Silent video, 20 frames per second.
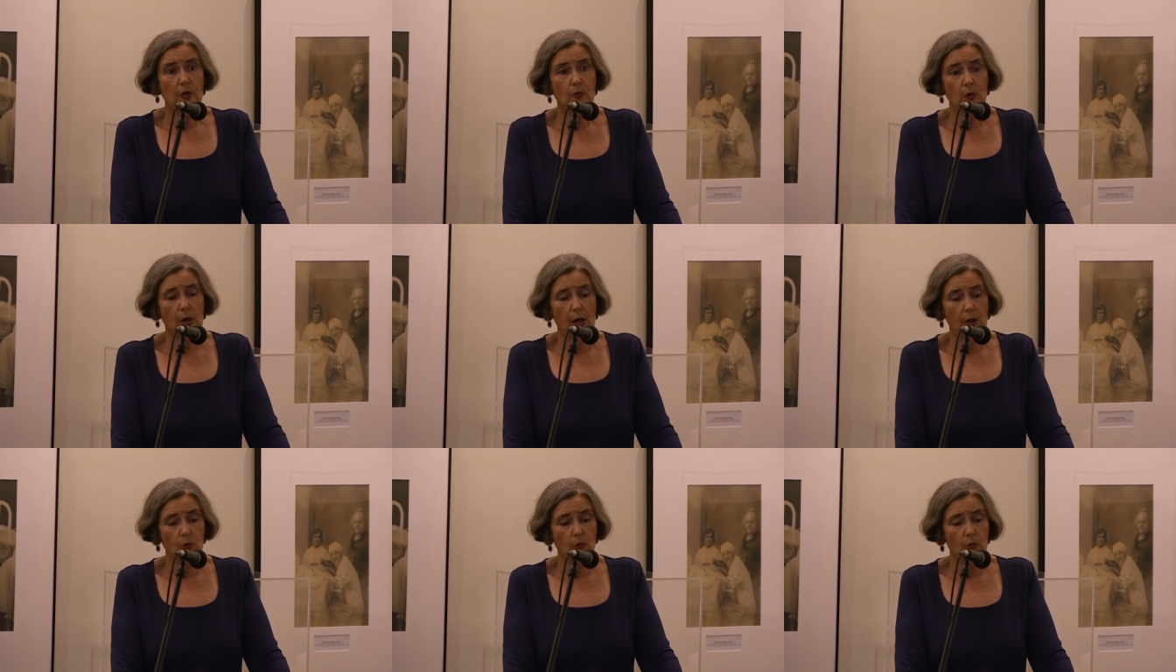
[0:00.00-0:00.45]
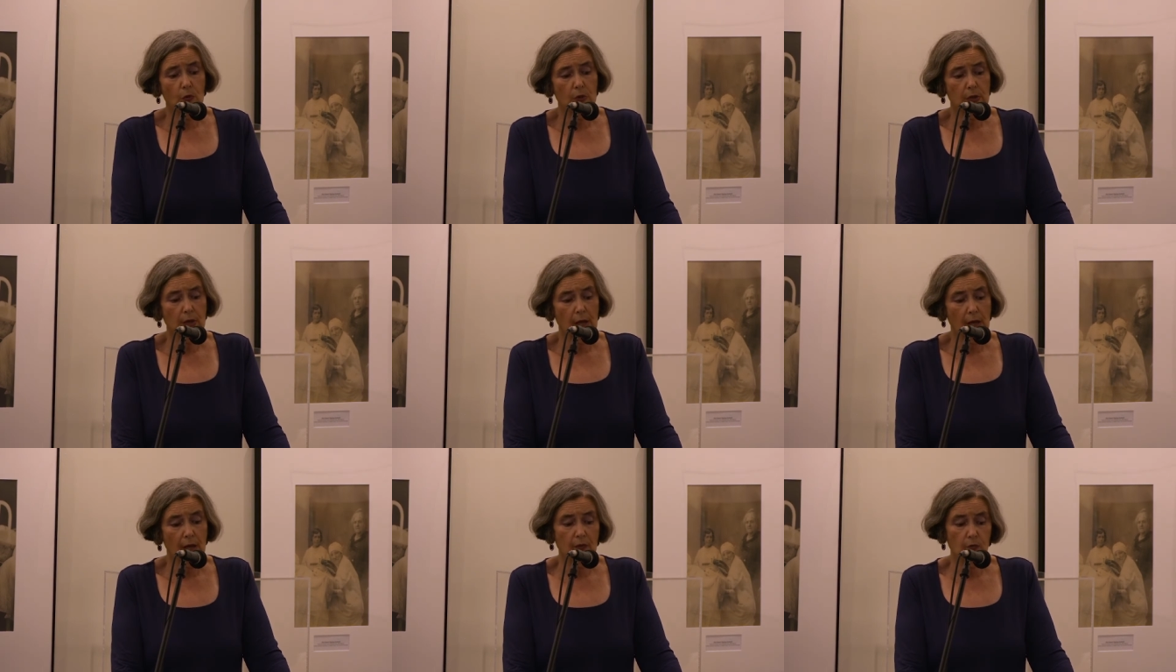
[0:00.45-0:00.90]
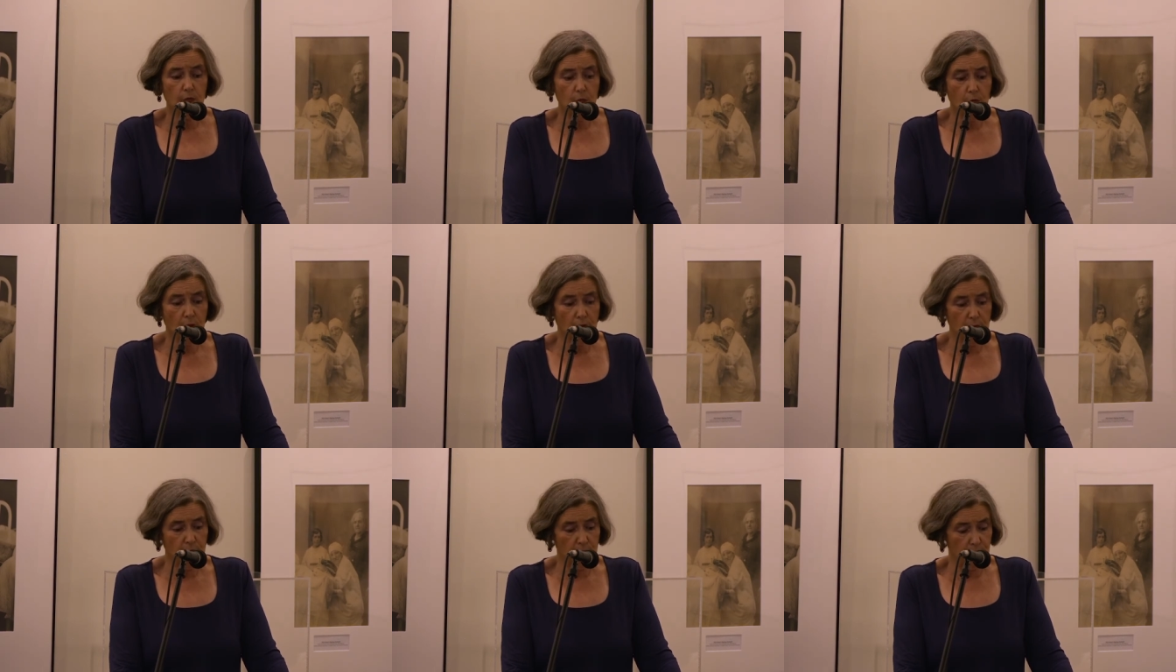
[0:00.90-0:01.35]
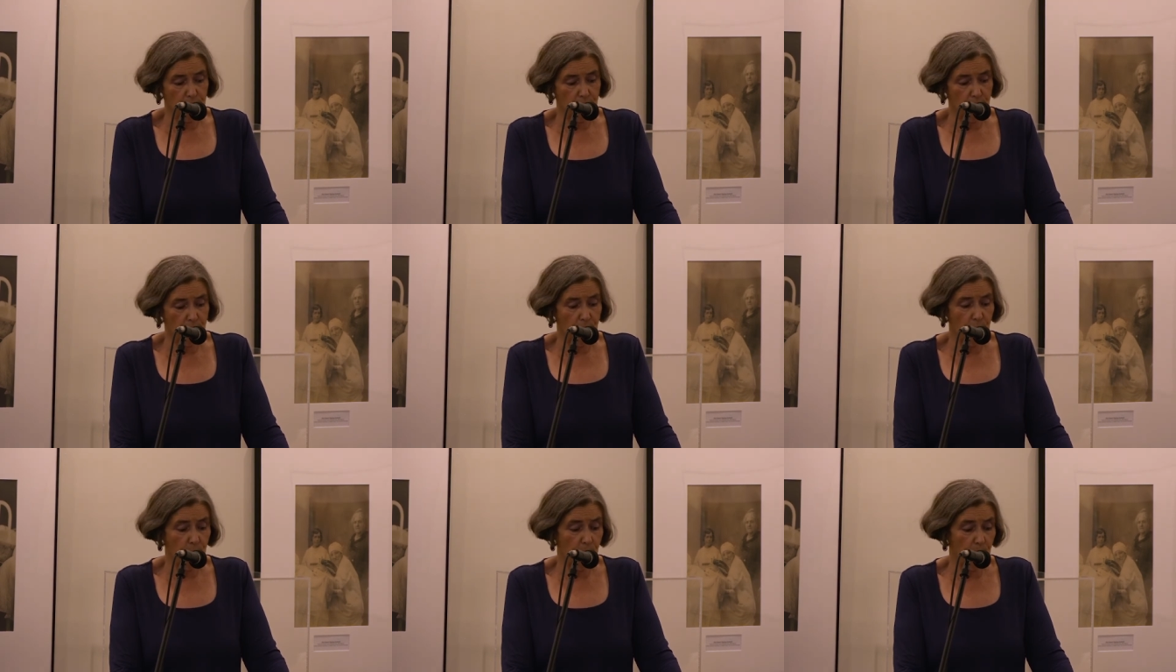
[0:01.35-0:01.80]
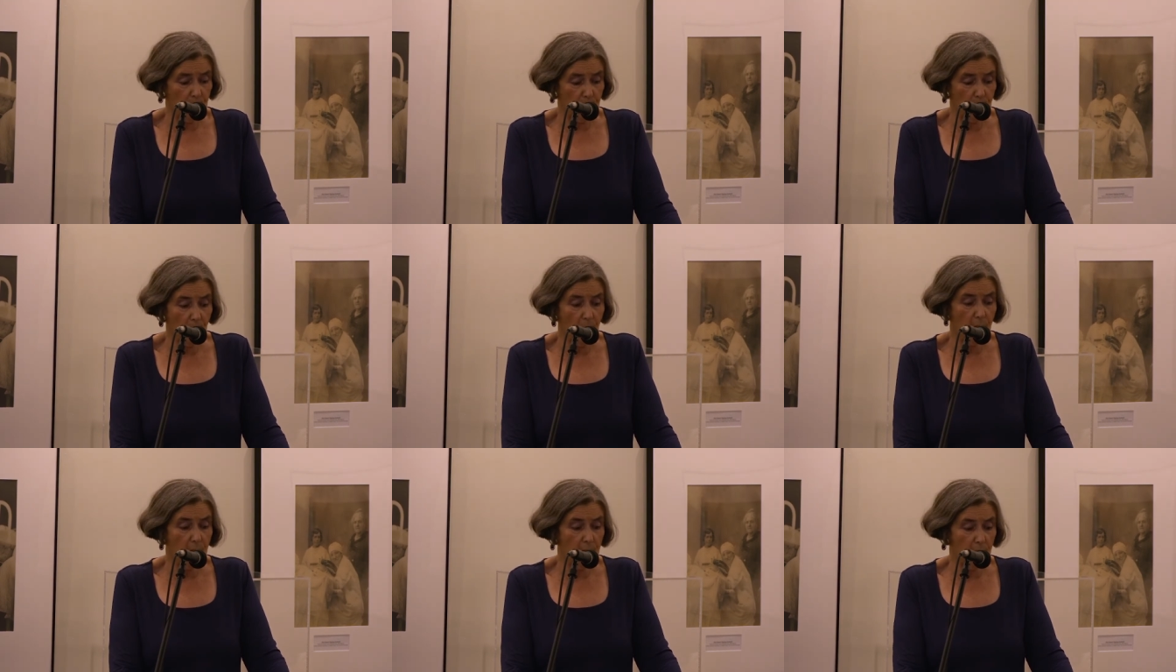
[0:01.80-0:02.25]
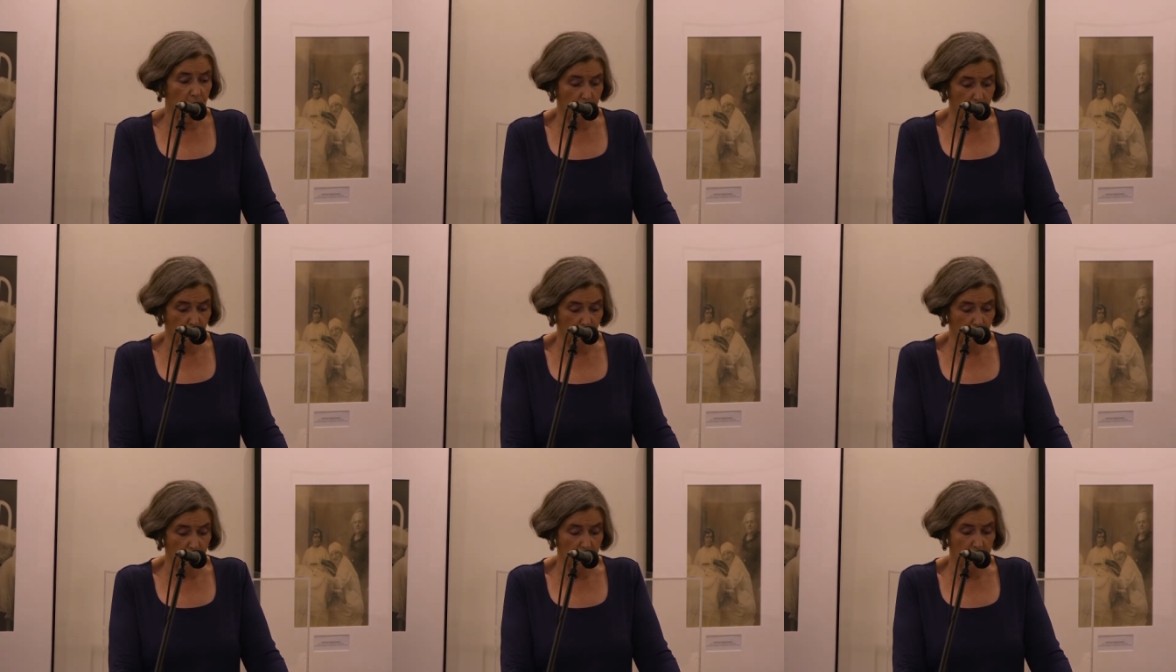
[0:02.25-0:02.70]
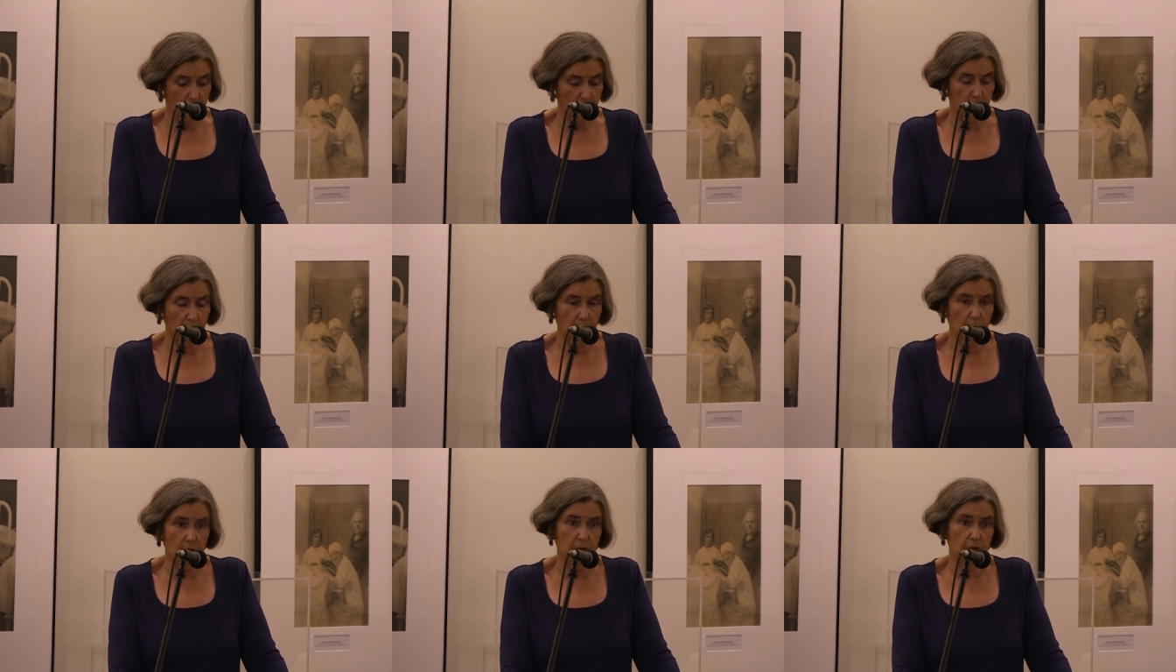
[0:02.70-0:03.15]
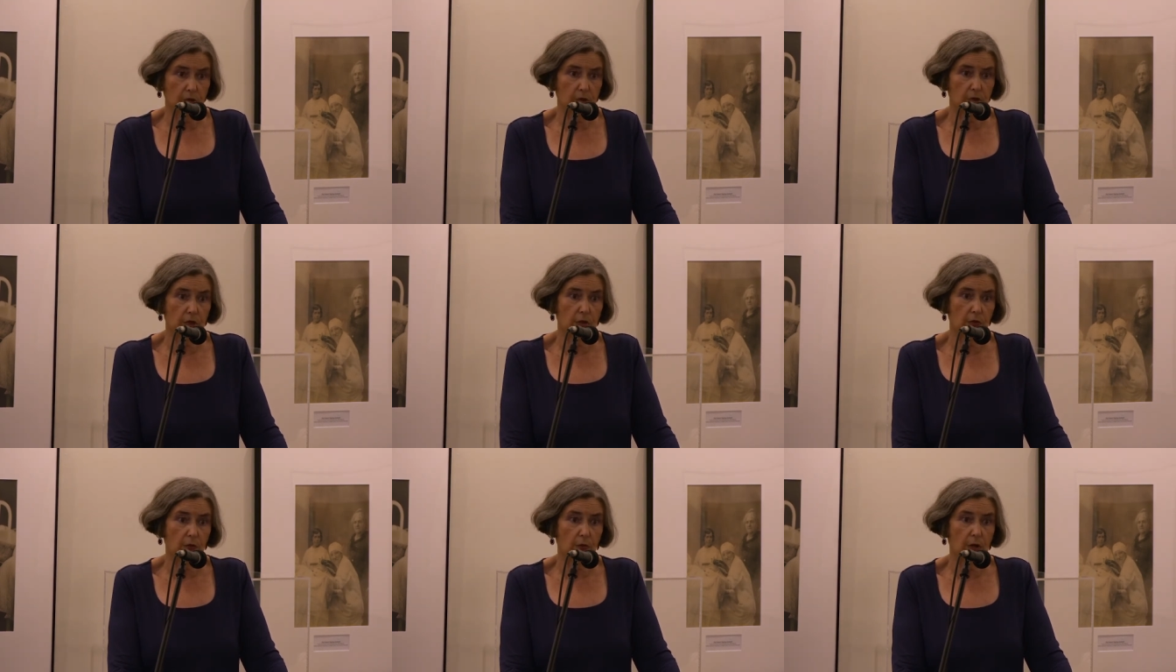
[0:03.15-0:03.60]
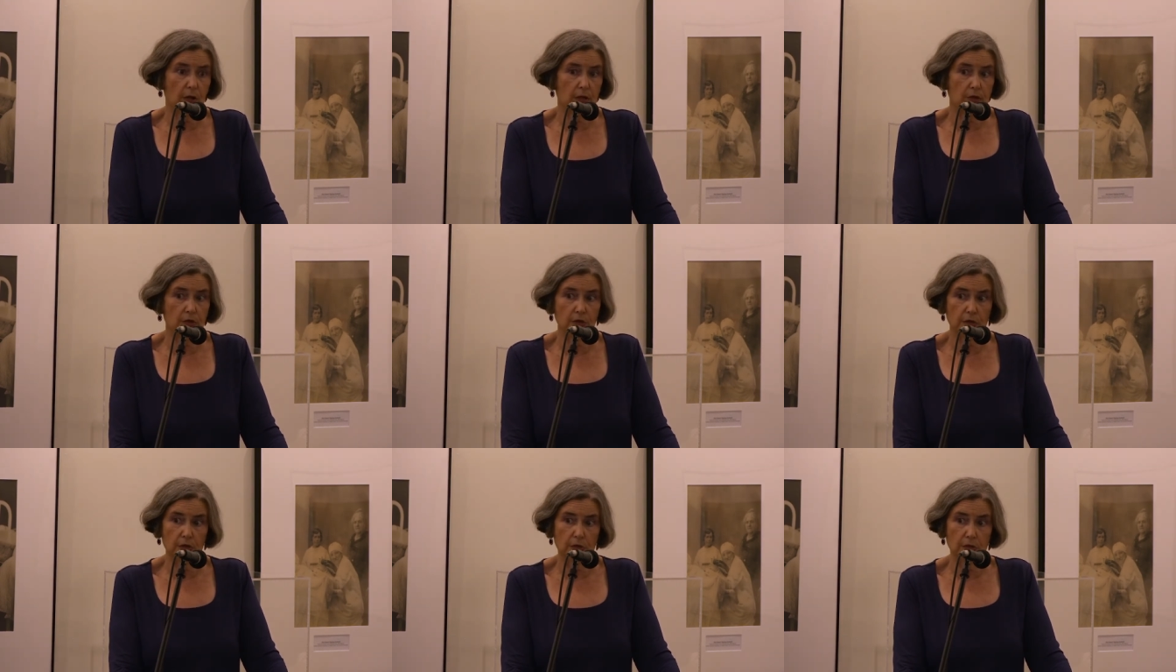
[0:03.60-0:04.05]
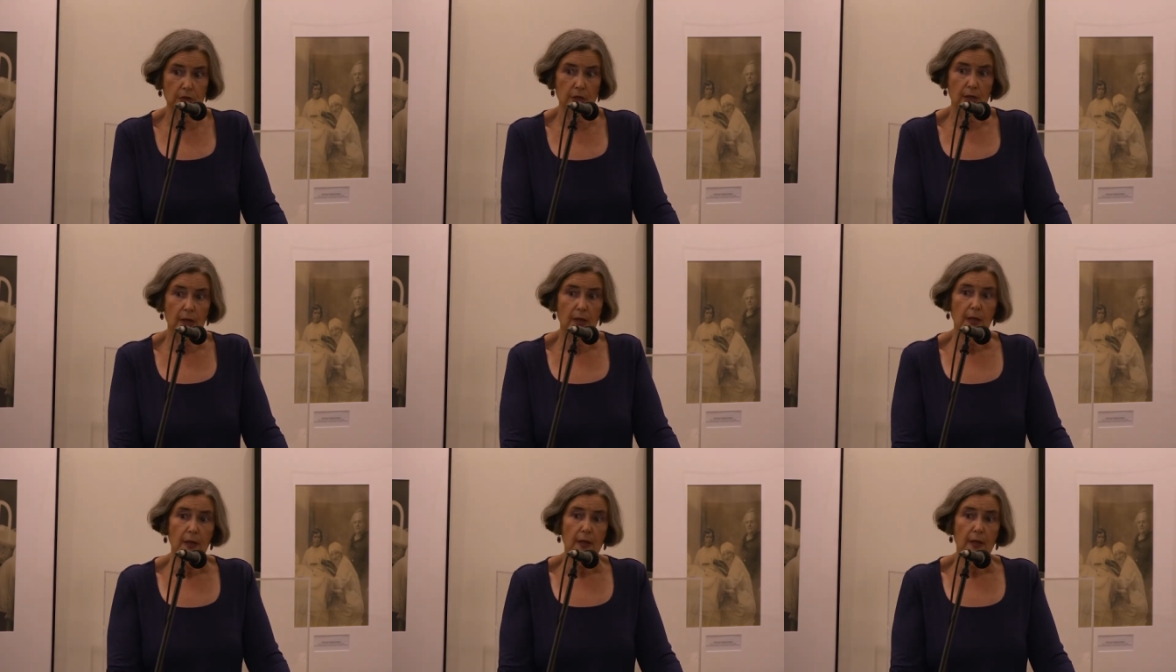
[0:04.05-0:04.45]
know, I've wondered too, beyond the political considerations,